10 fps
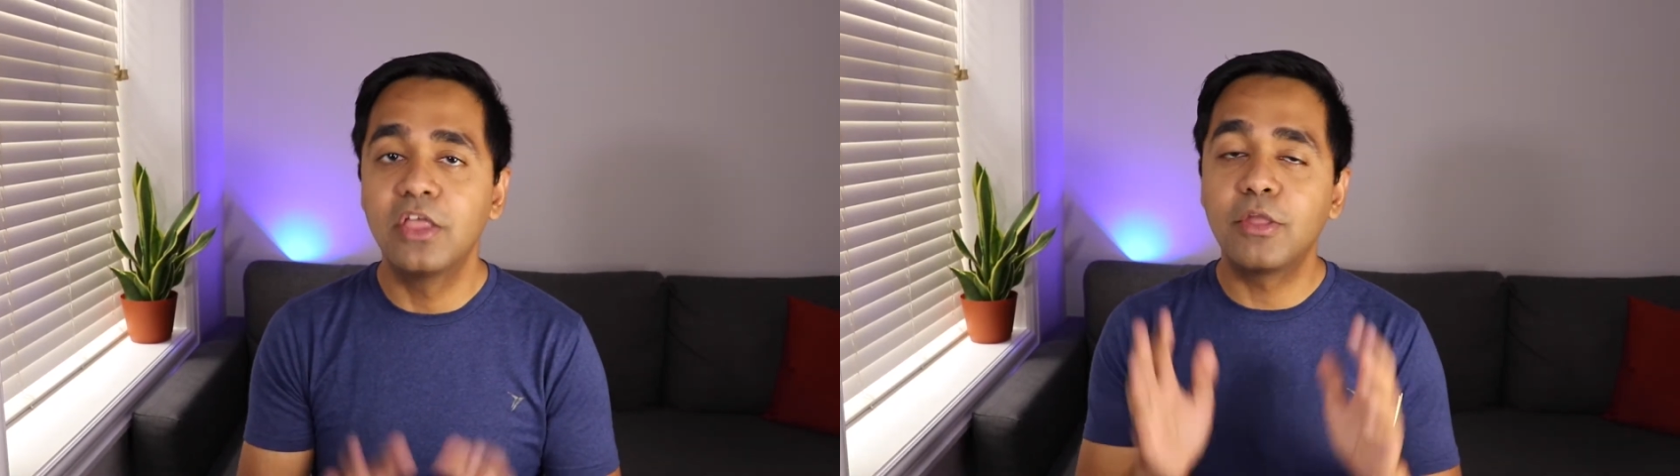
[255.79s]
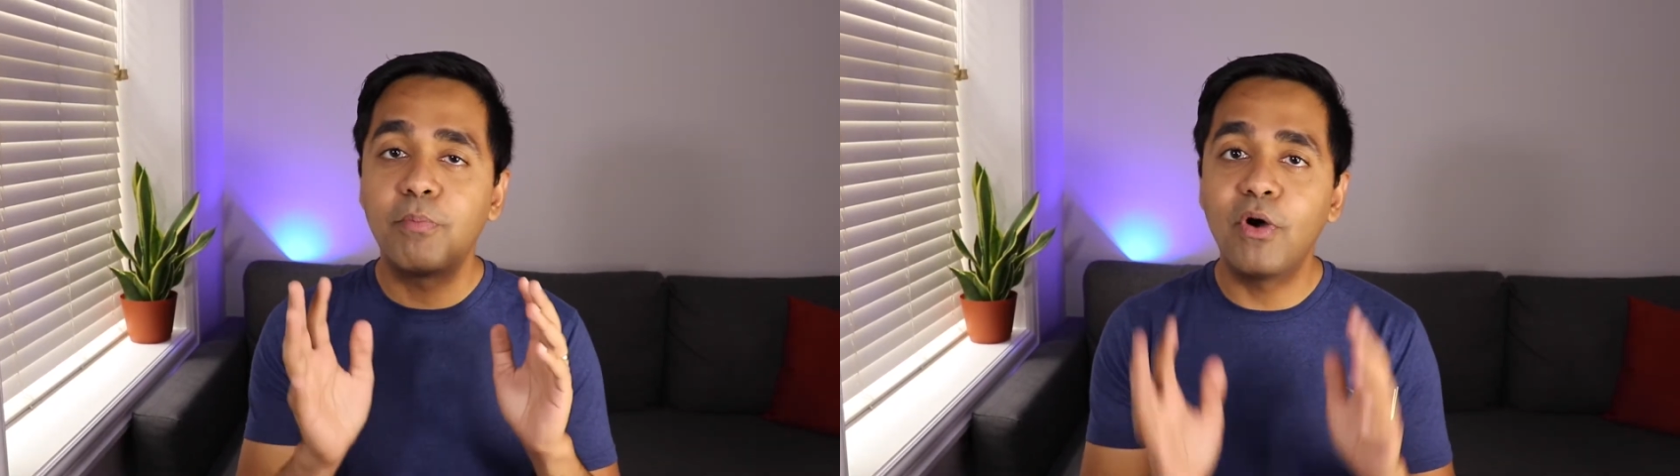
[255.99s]

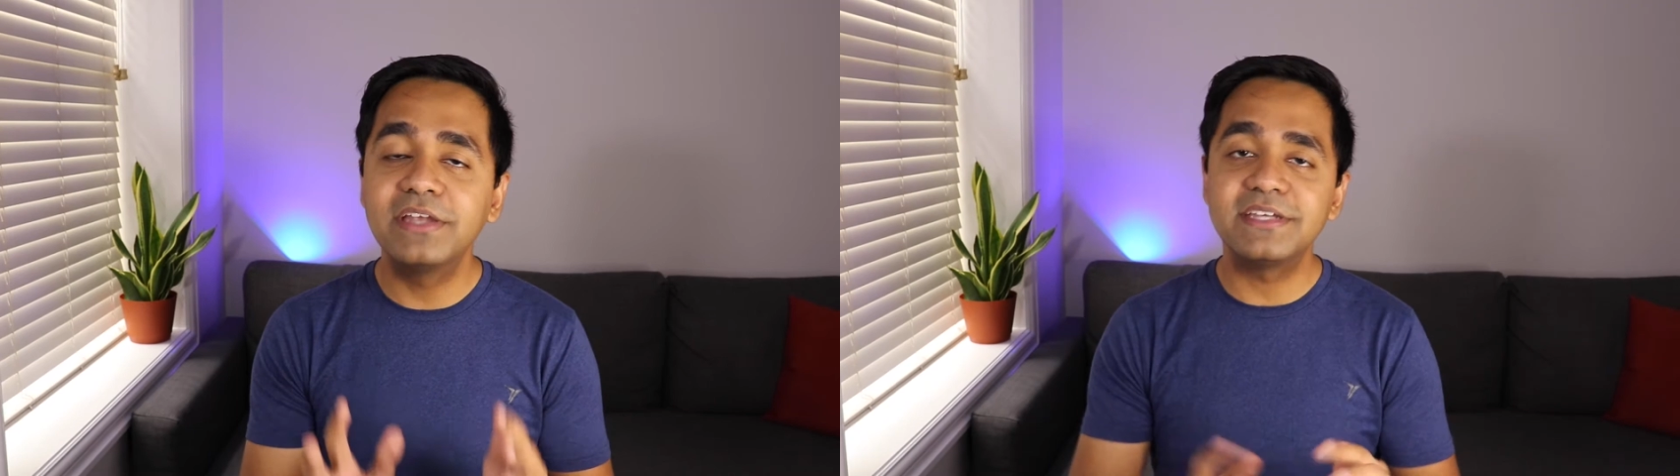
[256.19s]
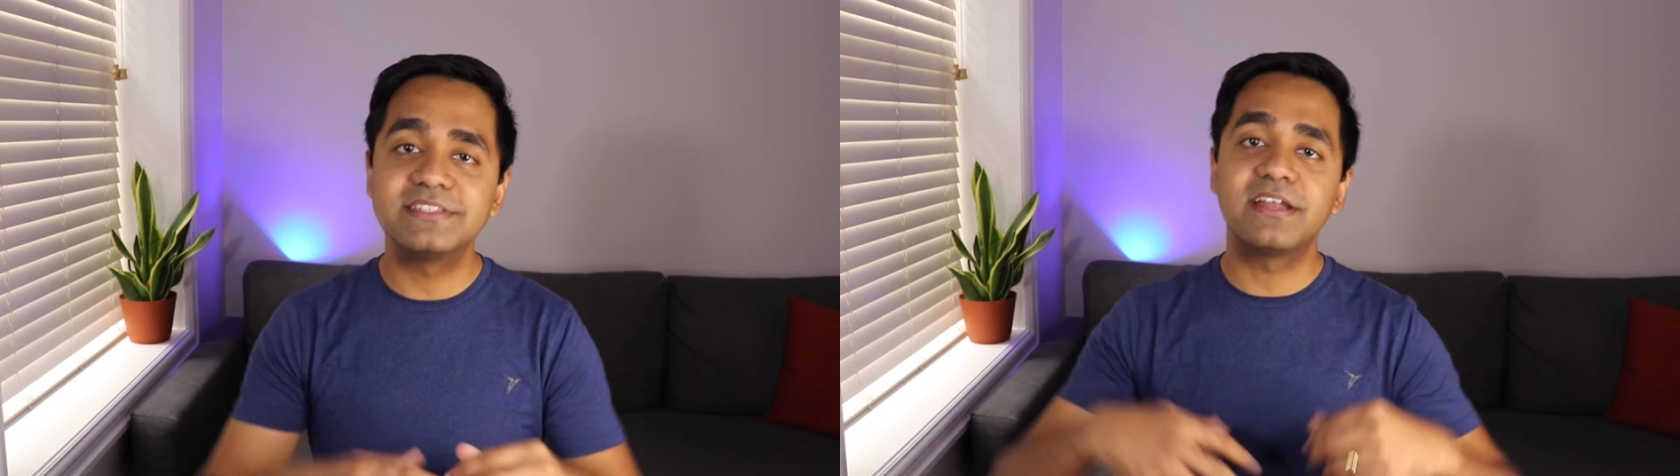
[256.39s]
The
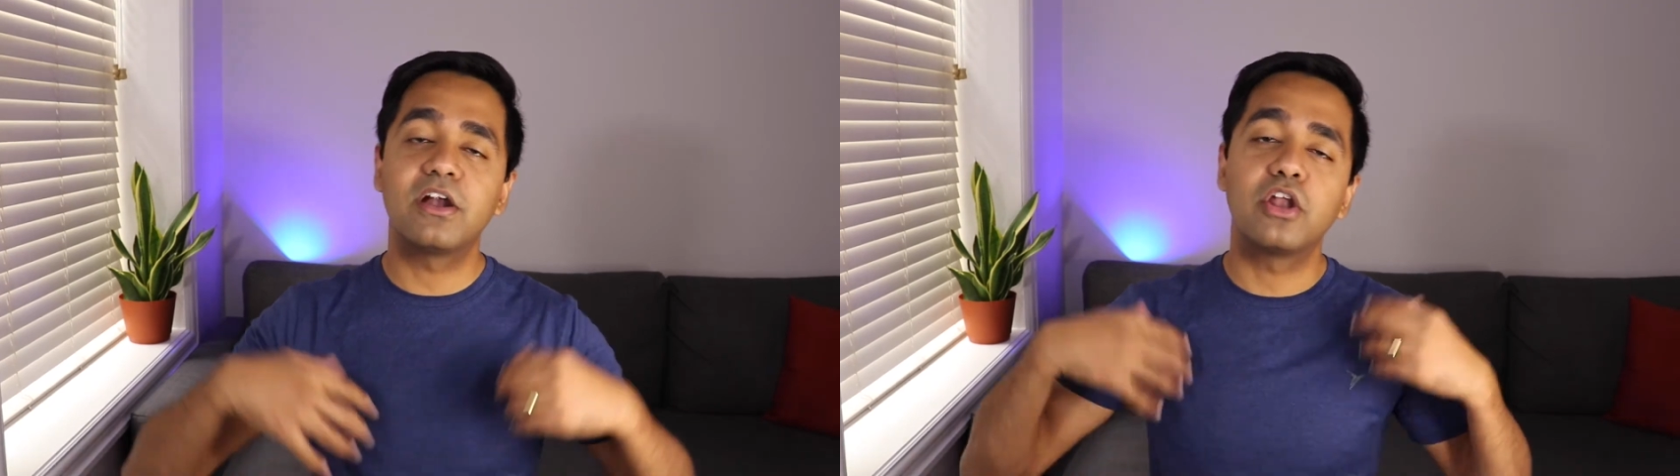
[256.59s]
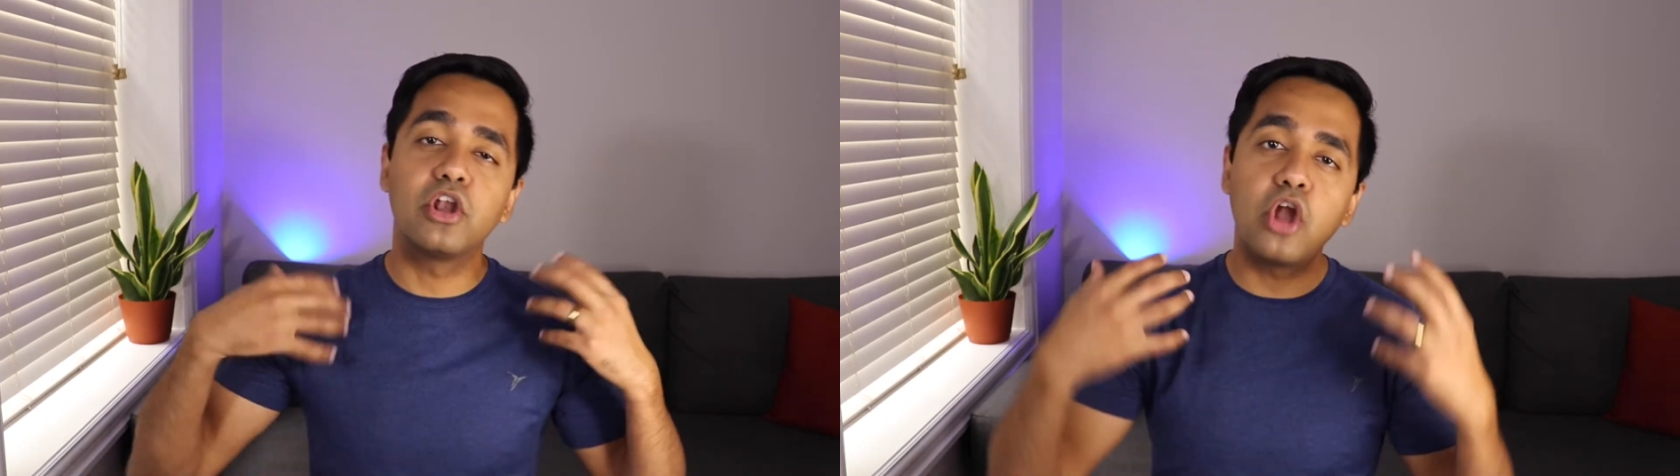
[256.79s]
point is, there
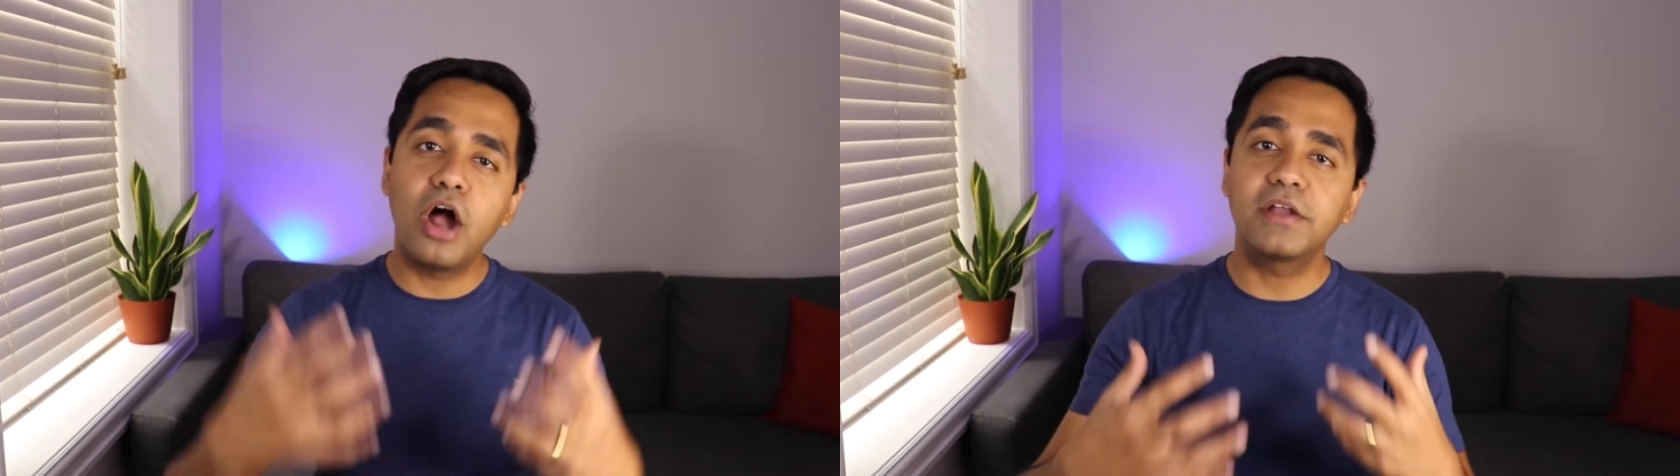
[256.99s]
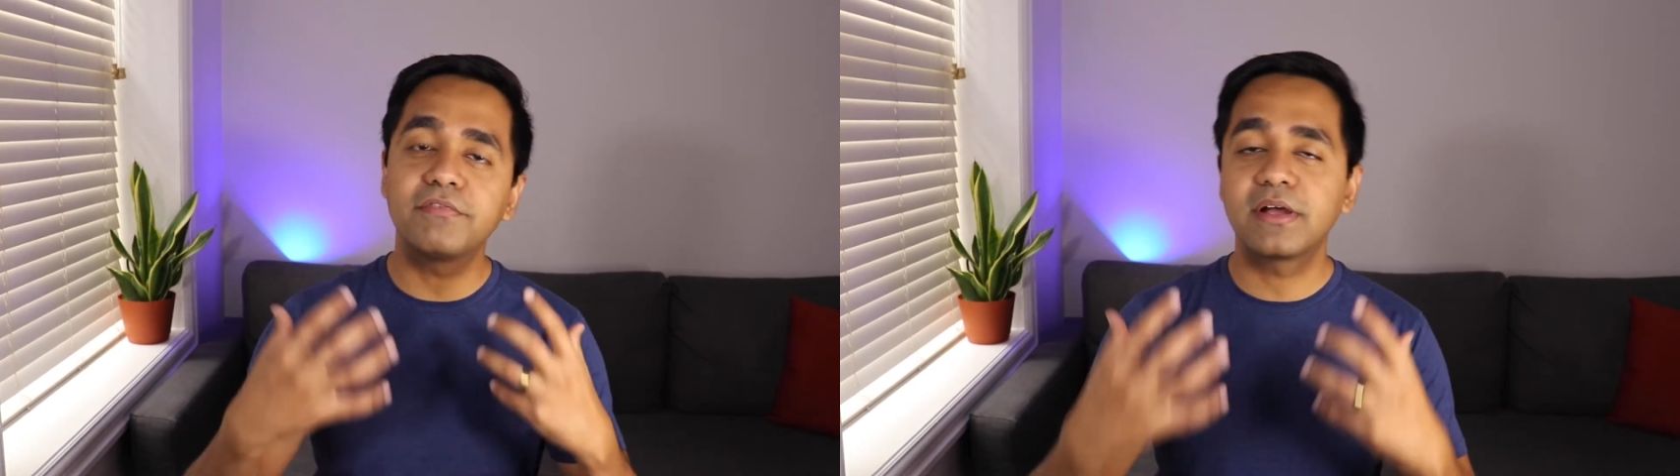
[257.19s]
are a
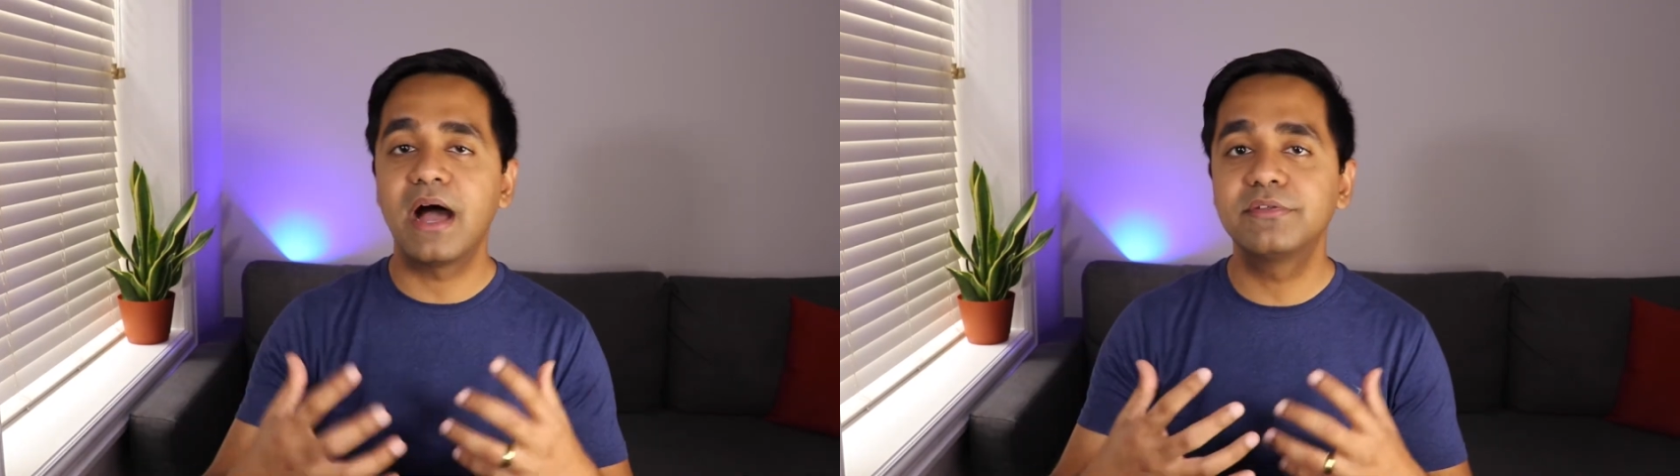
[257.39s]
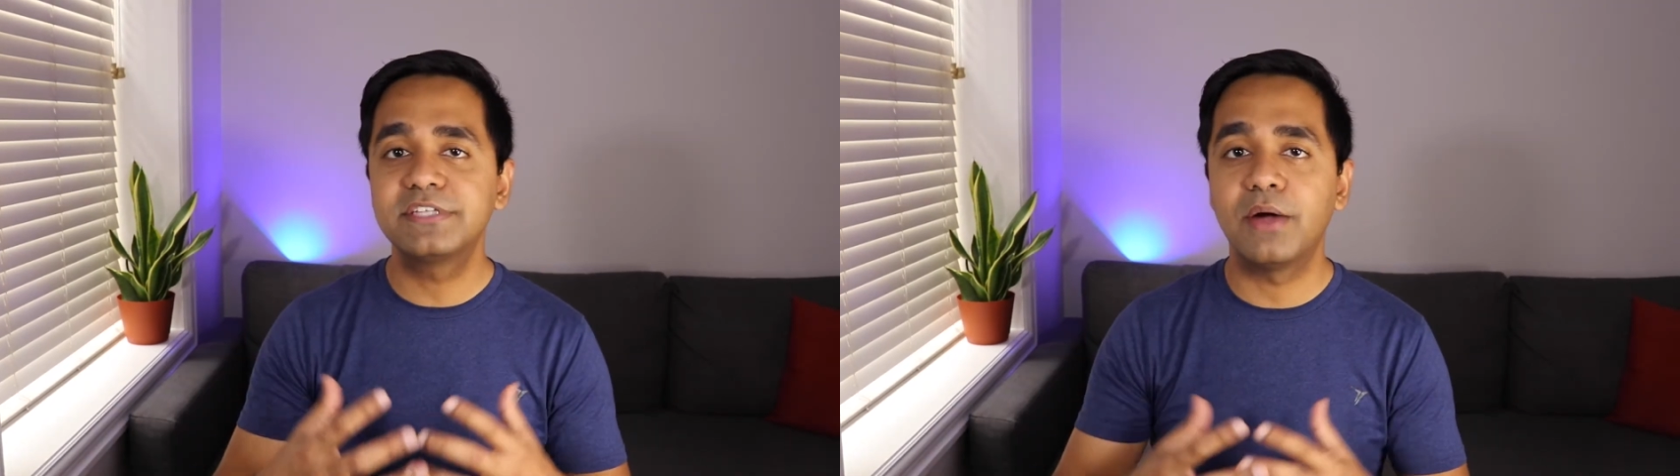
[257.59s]
lot of
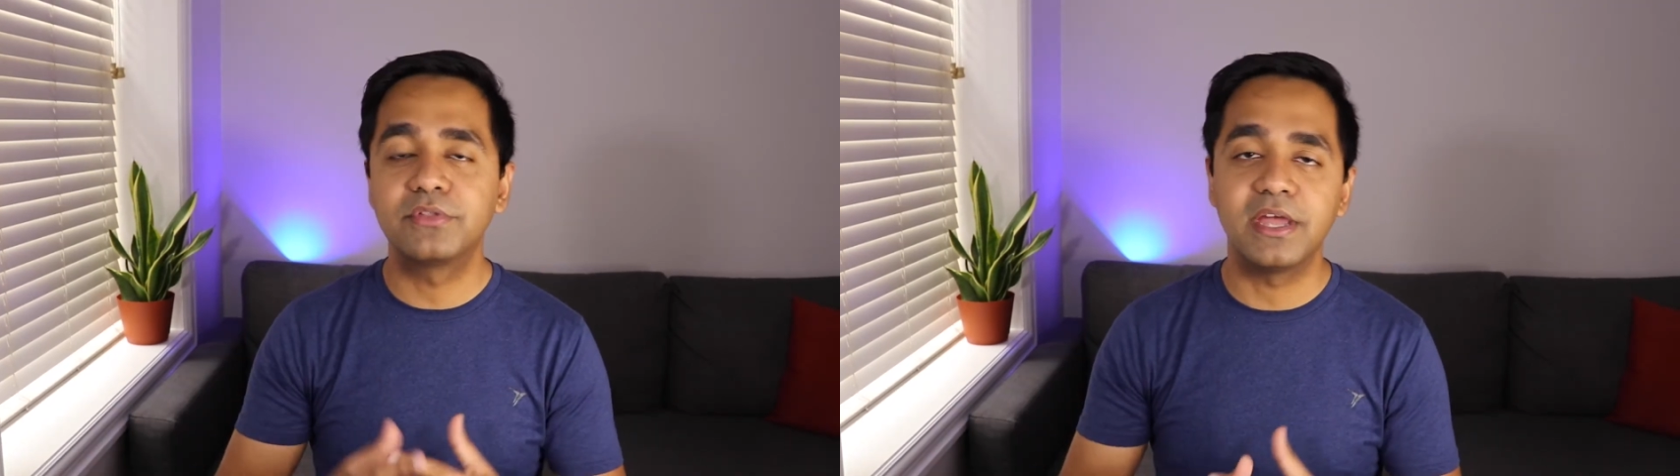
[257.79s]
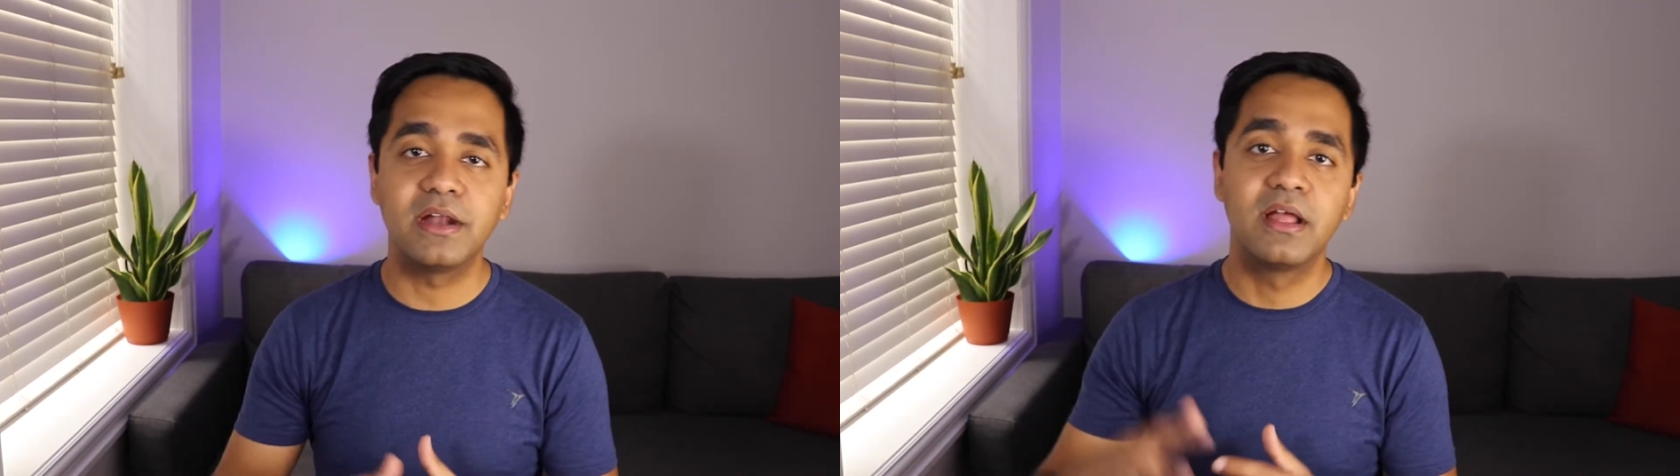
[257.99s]
accounts
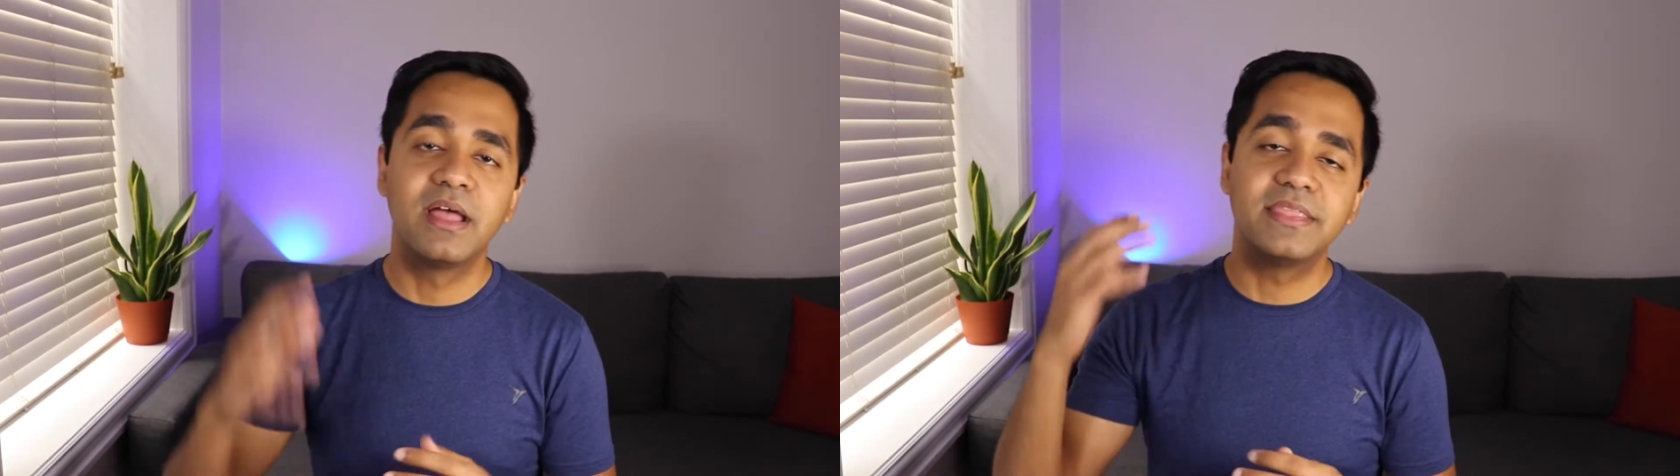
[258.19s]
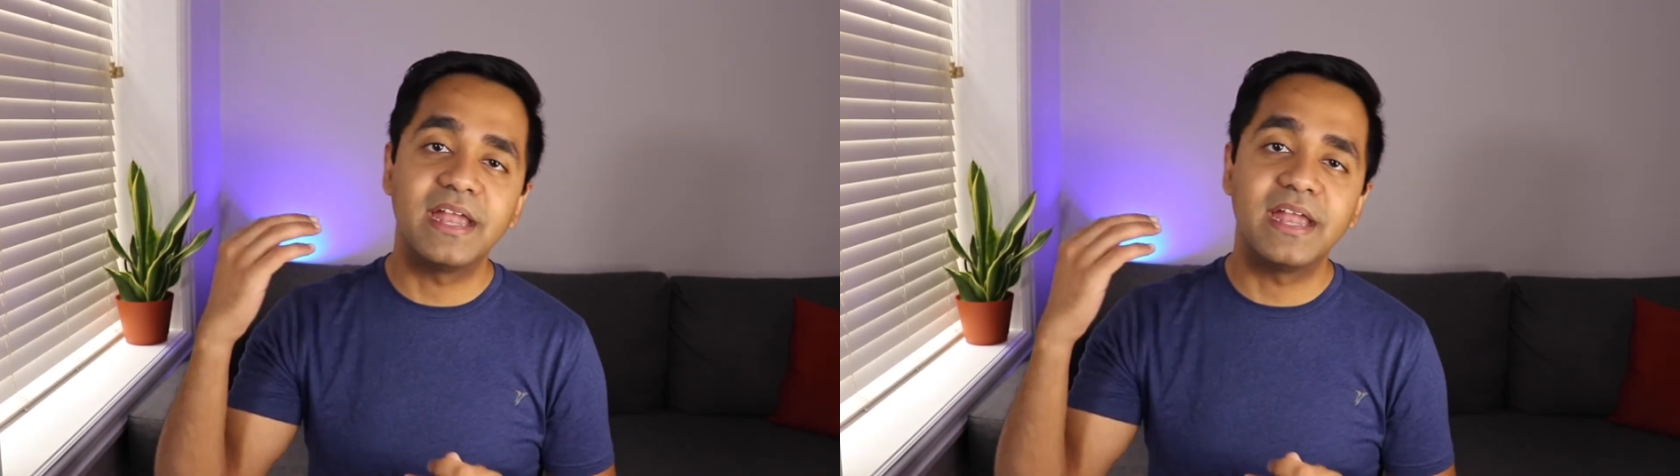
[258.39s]
out there